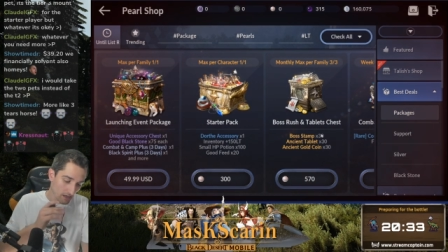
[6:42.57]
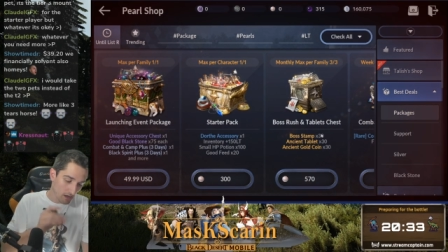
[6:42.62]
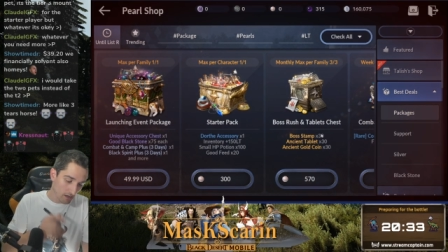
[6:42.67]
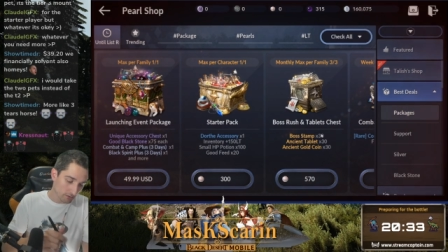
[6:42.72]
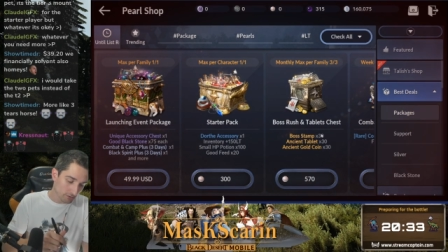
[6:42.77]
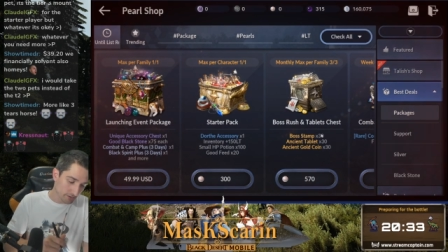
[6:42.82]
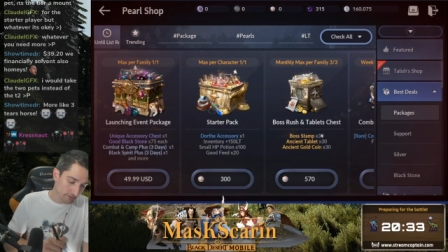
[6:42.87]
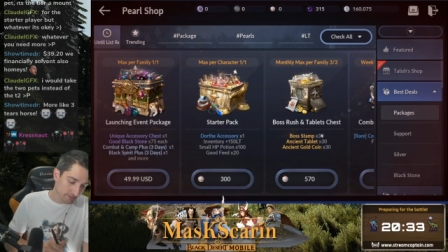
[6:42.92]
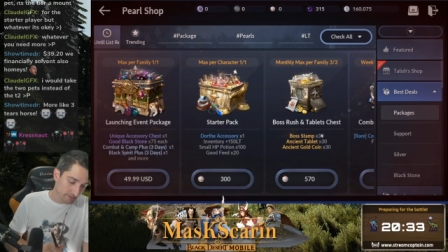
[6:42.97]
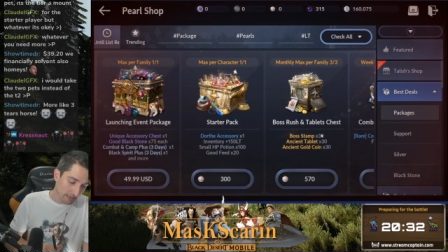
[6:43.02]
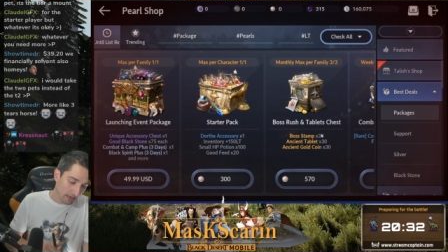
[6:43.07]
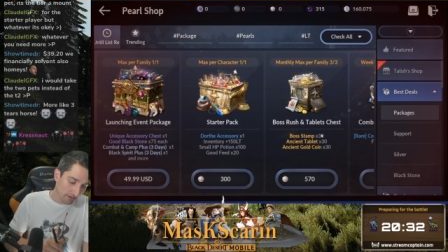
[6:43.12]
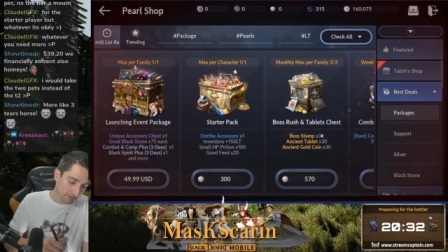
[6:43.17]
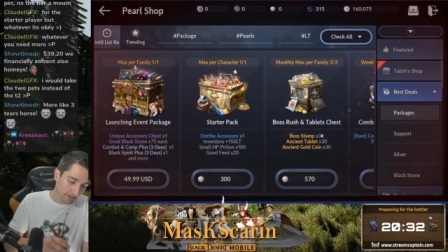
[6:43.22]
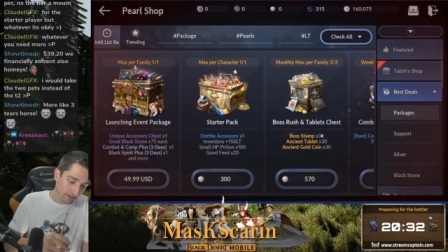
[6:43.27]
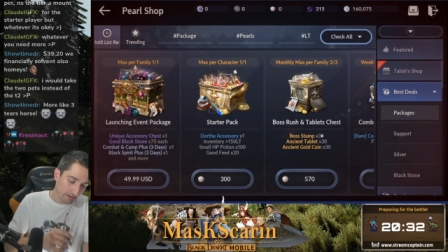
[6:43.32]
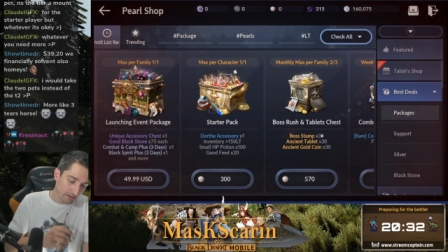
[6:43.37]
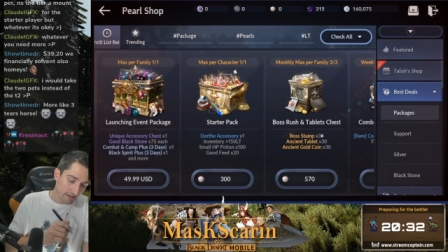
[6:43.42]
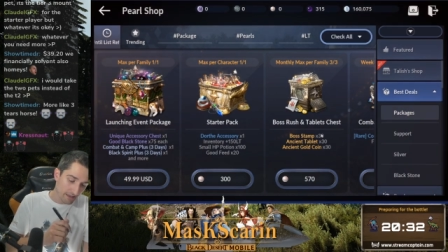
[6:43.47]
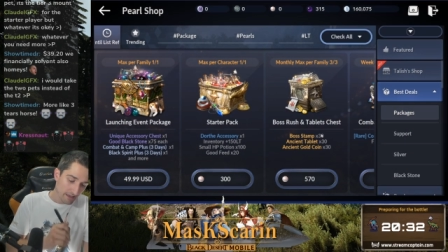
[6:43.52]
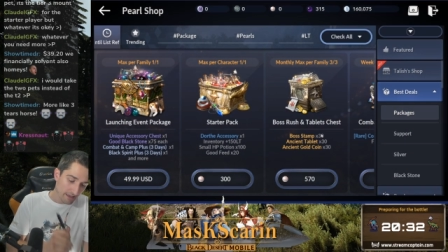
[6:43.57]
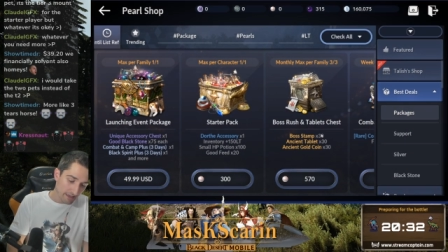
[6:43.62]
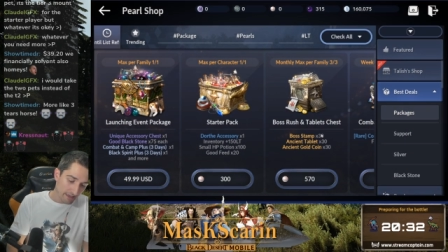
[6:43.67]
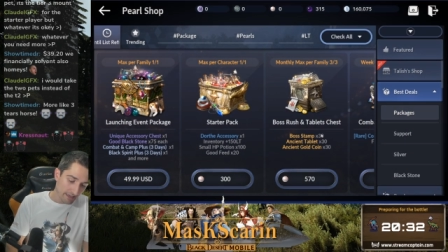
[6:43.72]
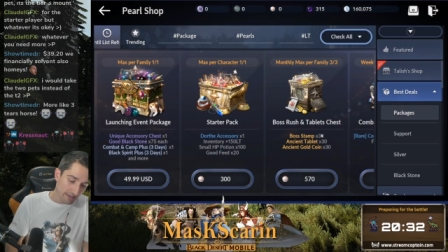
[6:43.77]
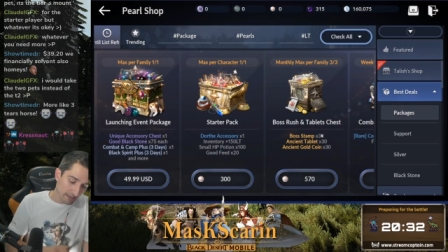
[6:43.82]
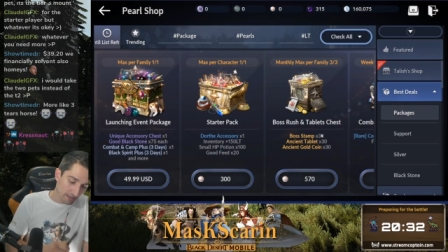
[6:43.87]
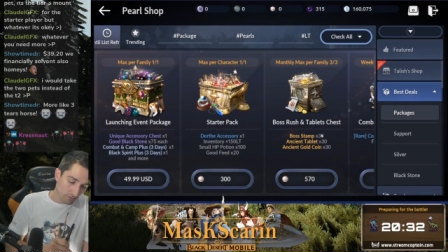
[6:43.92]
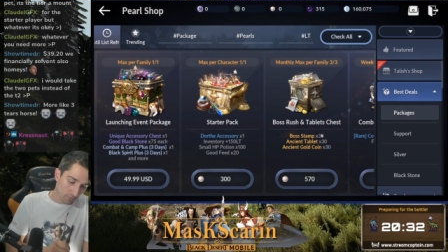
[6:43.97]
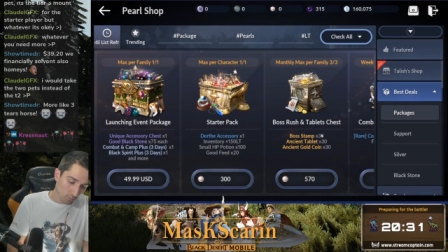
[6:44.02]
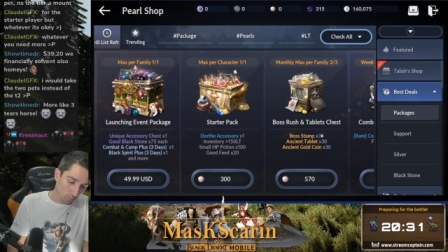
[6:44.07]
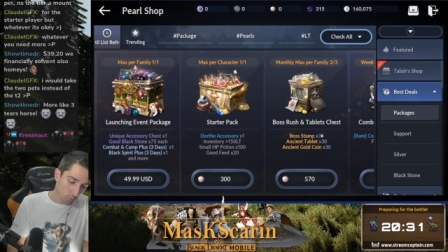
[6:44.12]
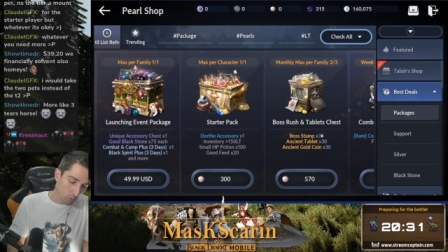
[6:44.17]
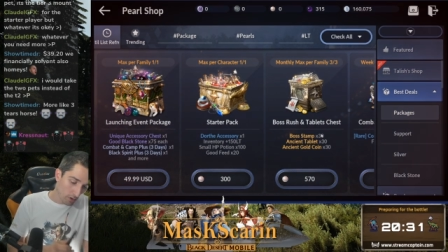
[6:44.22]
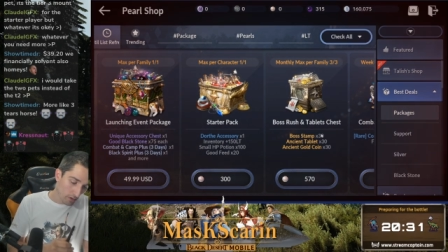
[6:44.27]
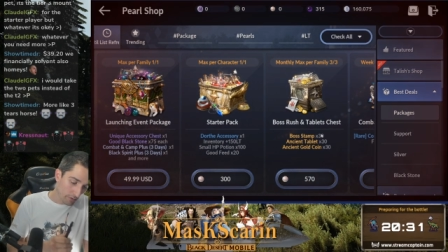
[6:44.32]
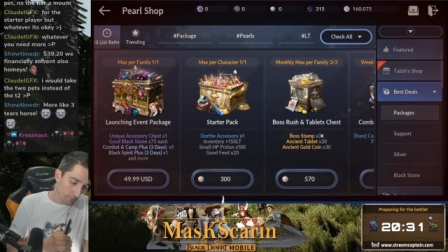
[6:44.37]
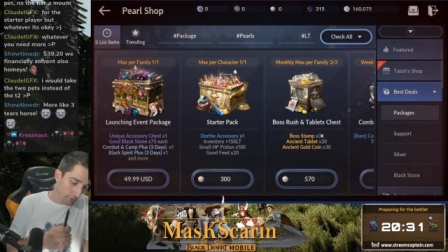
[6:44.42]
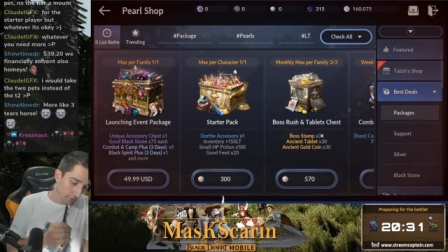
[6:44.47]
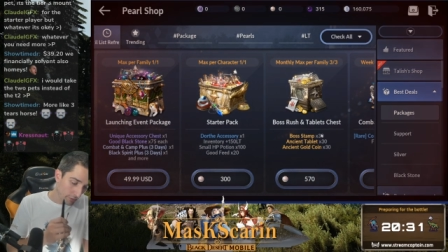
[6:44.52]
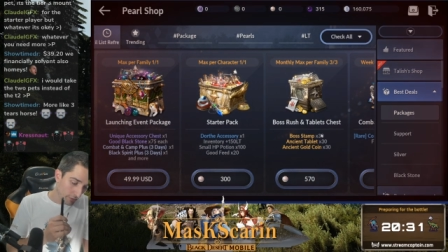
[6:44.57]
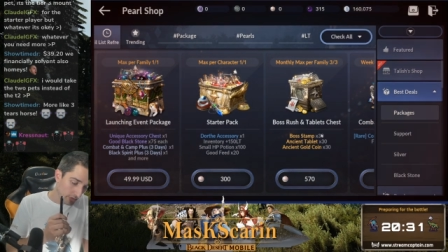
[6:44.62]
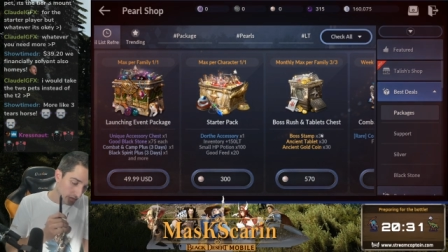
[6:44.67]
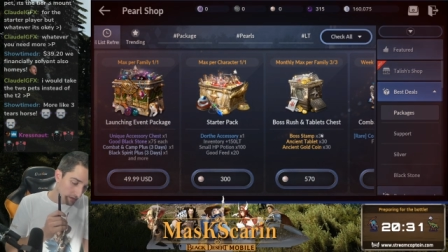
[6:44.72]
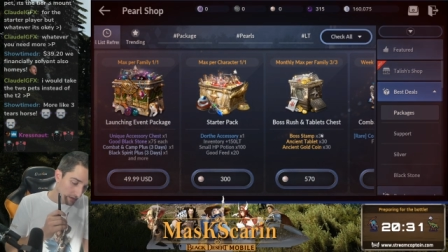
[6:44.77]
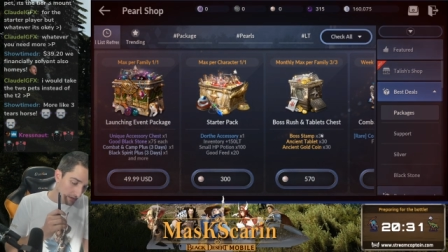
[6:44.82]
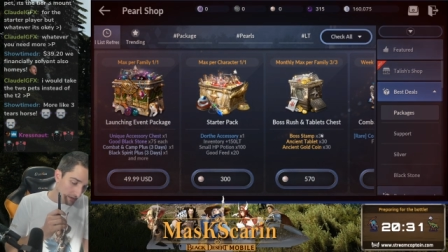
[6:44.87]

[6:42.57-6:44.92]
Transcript: I'll just tell you, is worth